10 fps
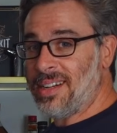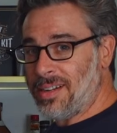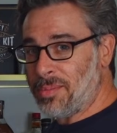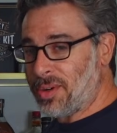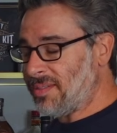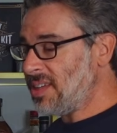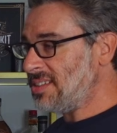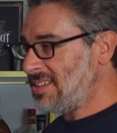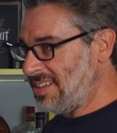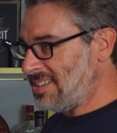any more of
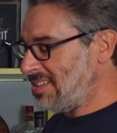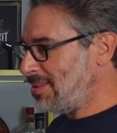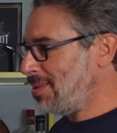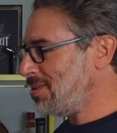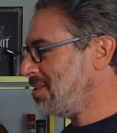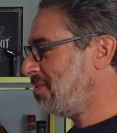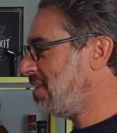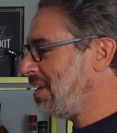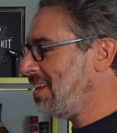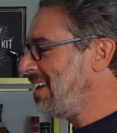this. It's doing just
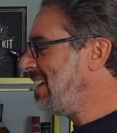fine.